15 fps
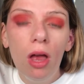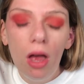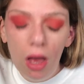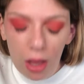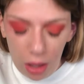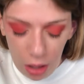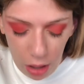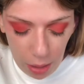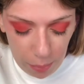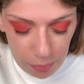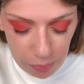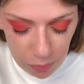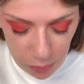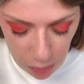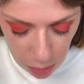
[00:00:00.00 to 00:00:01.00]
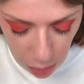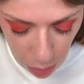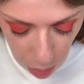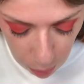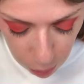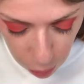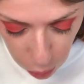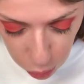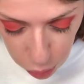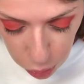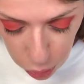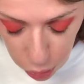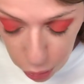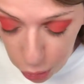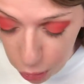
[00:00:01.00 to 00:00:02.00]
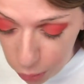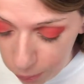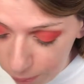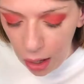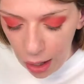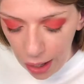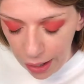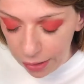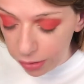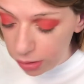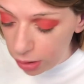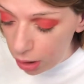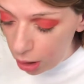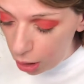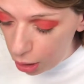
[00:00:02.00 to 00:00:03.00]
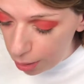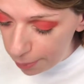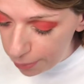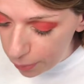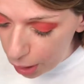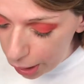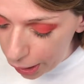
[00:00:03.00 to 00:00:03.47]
I'm going to add a